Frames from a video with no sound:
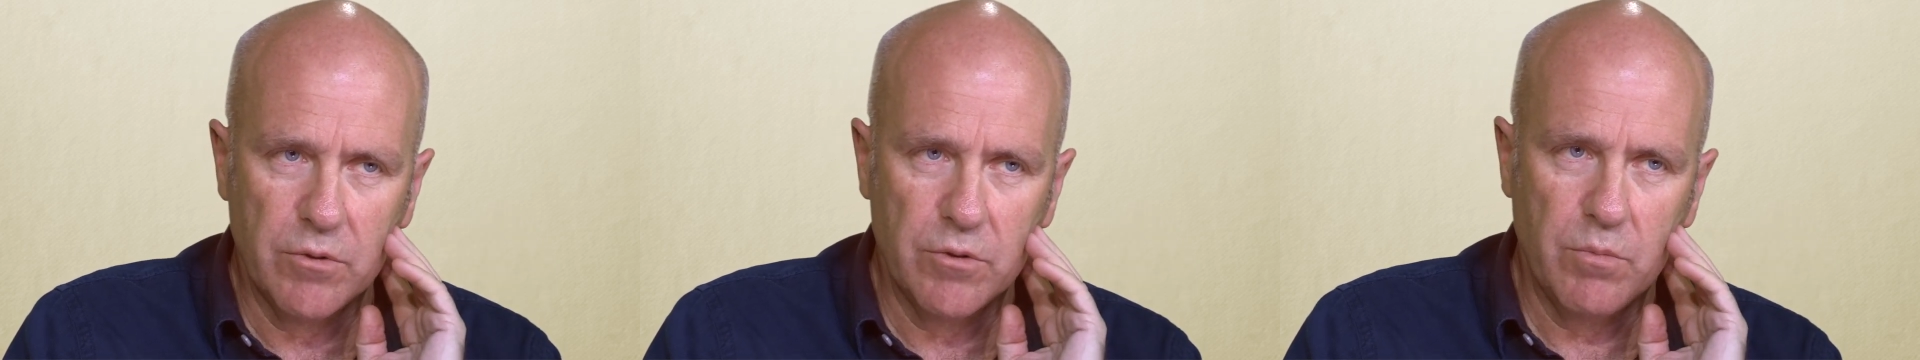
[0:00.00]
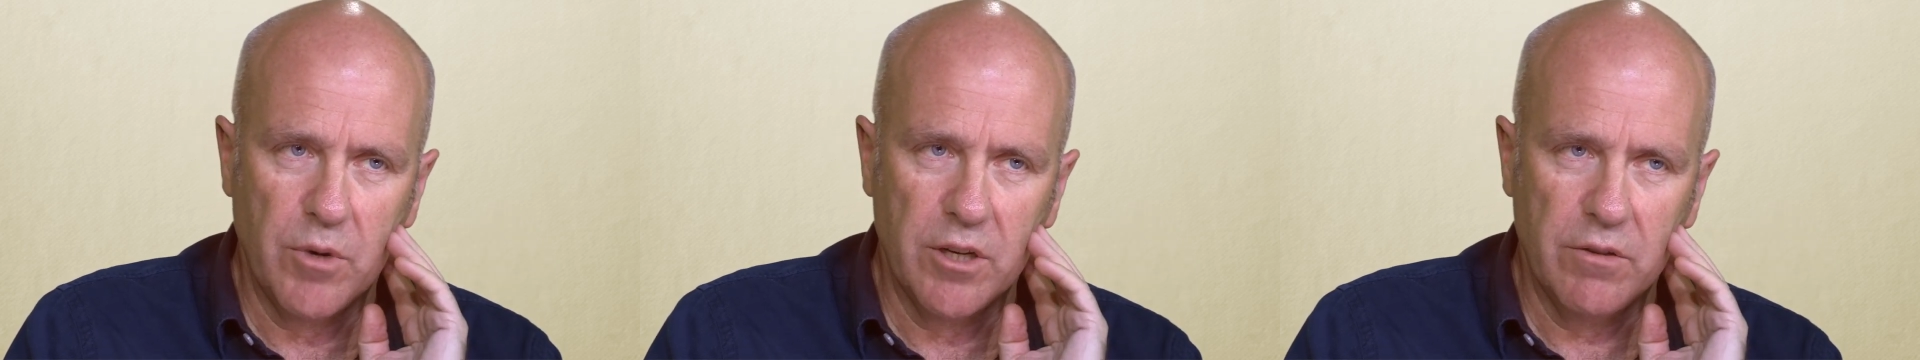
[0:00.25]

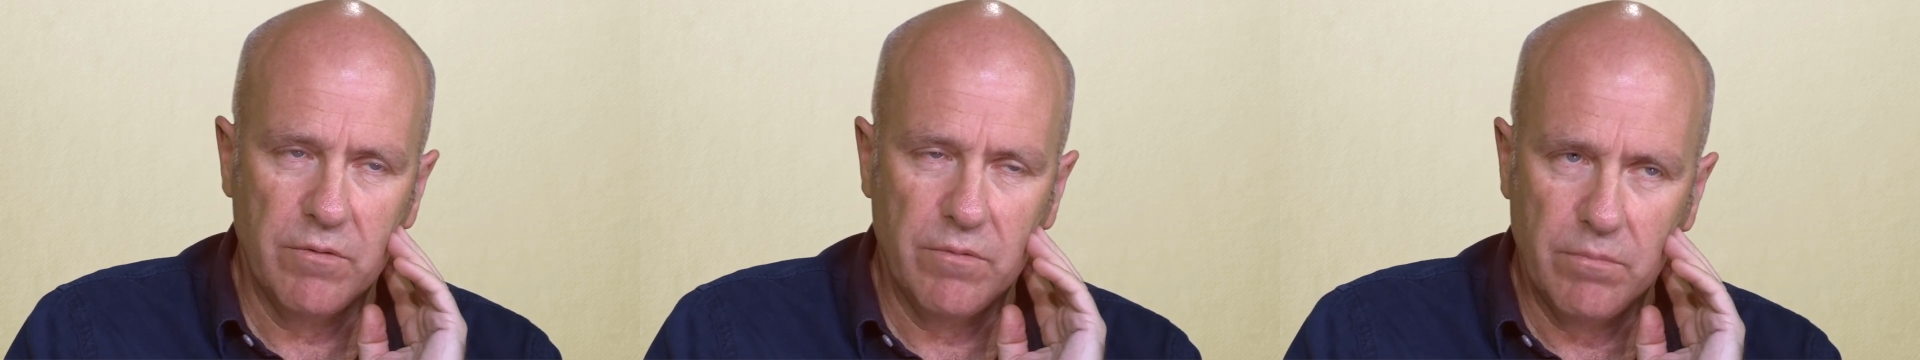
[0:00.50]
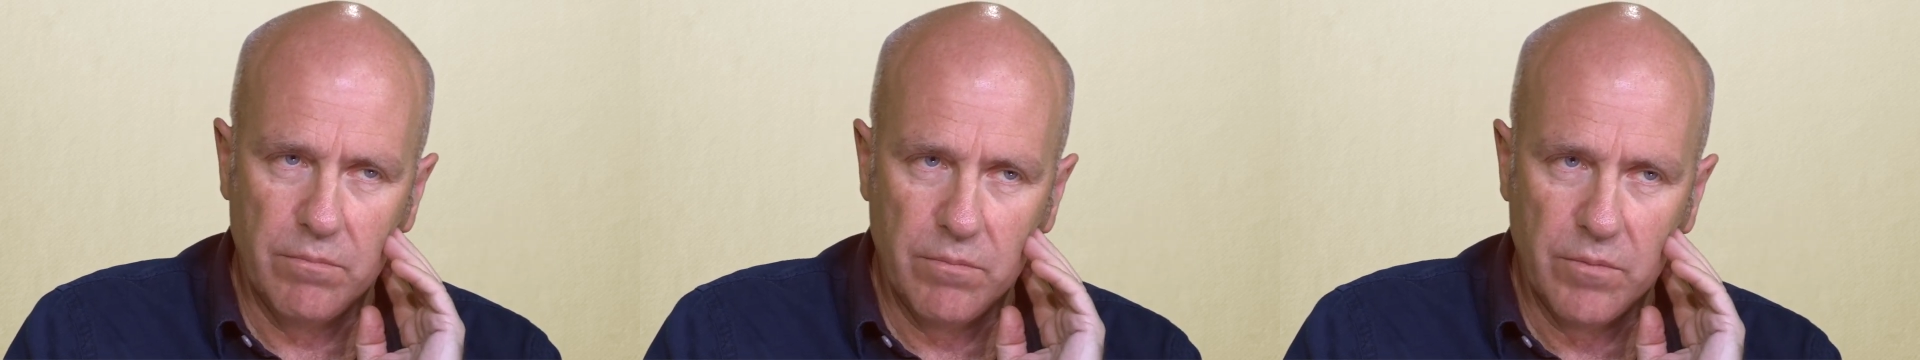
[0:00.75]
was one of
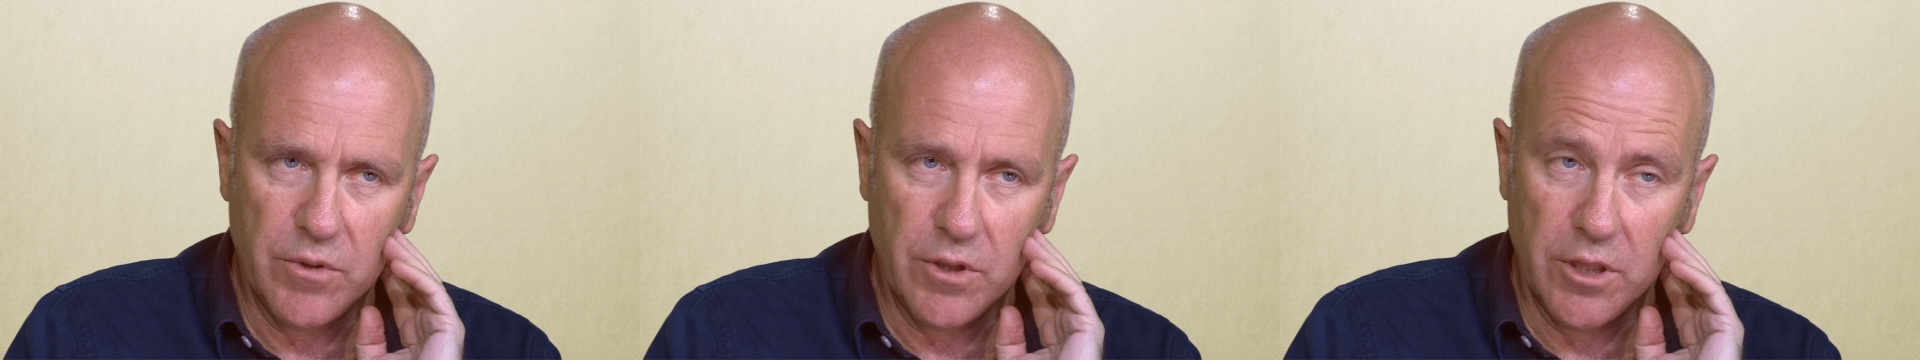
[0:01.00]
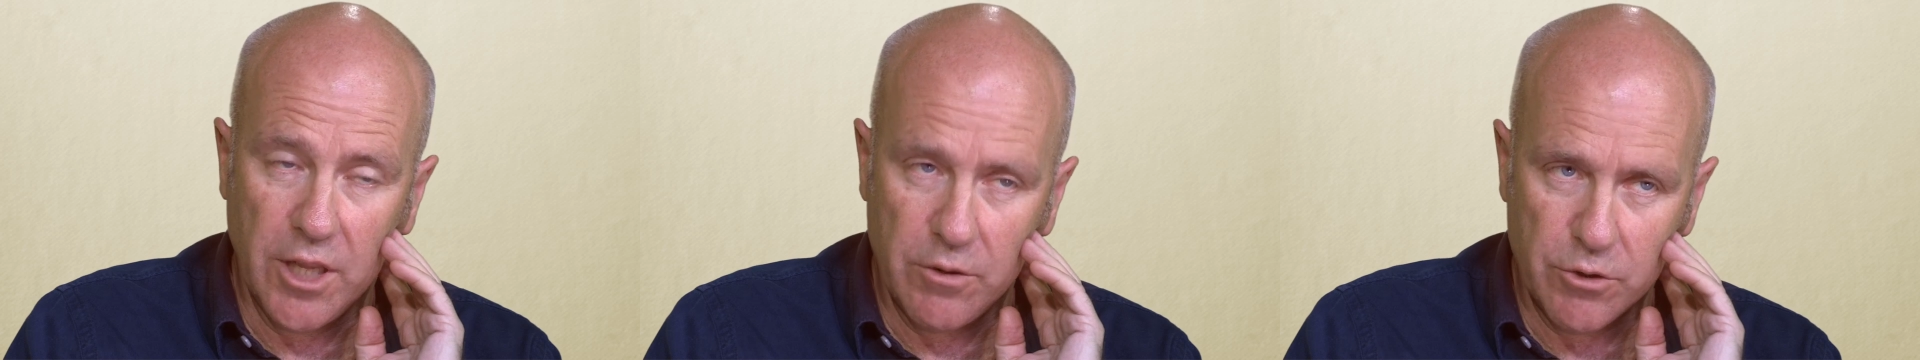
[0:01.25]
the
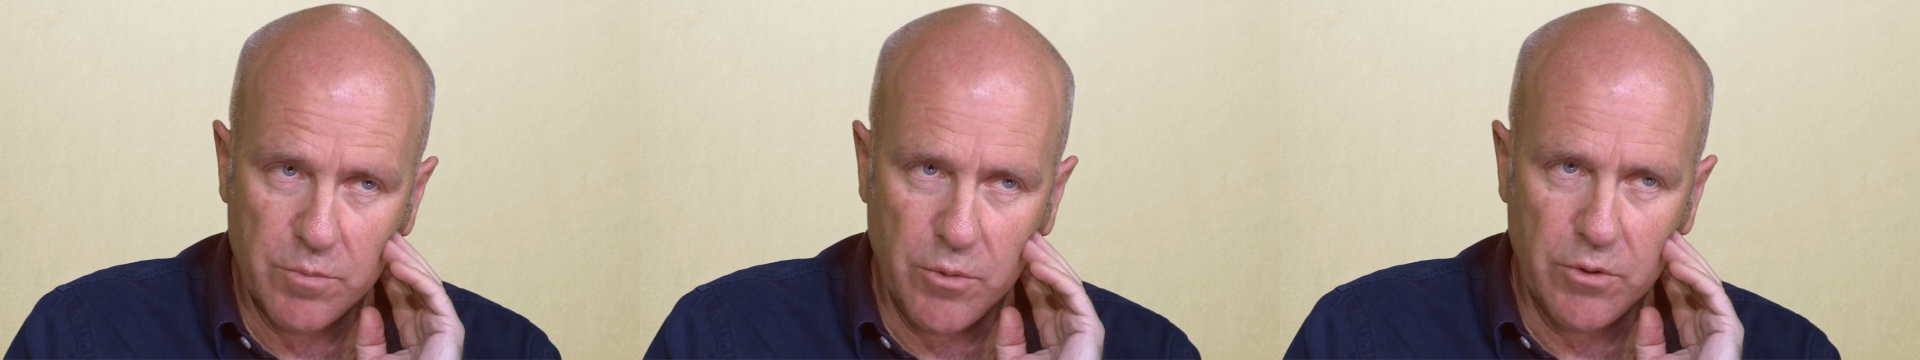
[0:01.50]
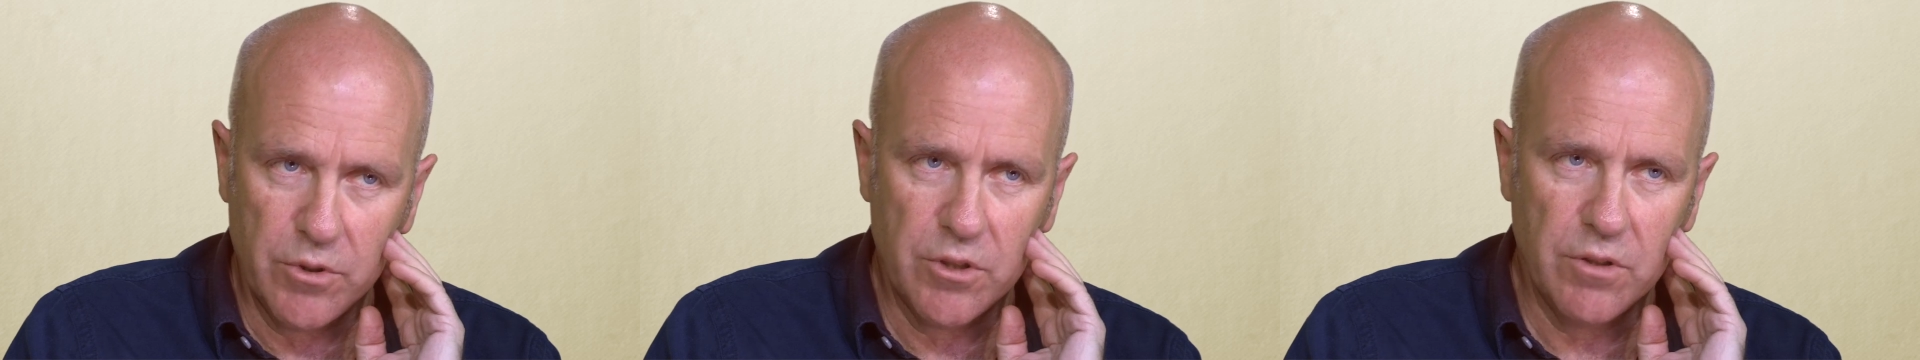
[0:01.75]
lowest
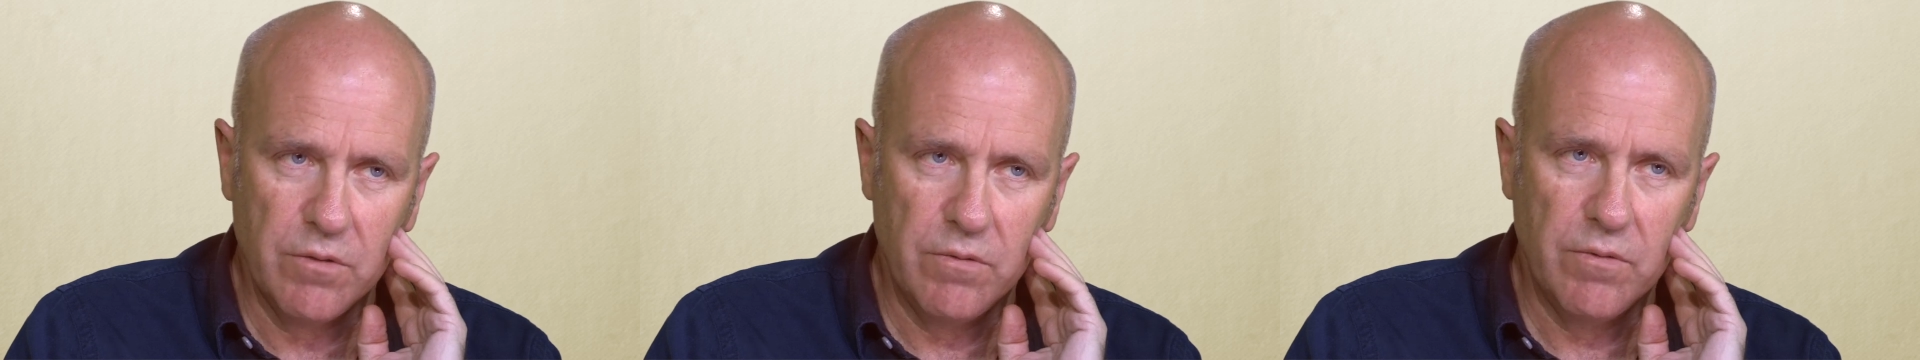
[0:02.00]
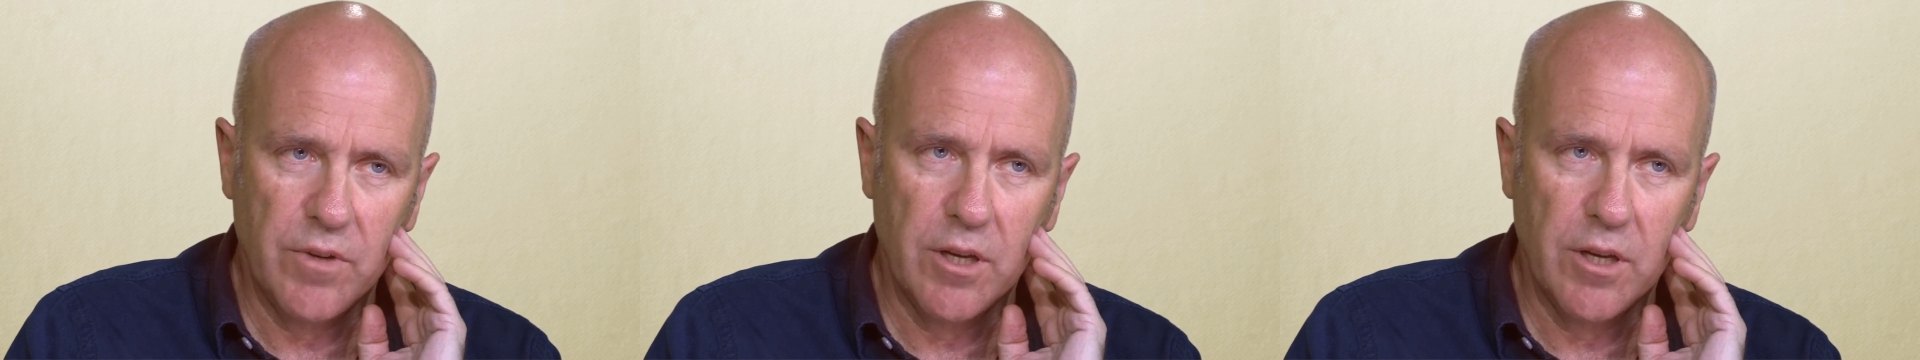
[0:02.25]
points of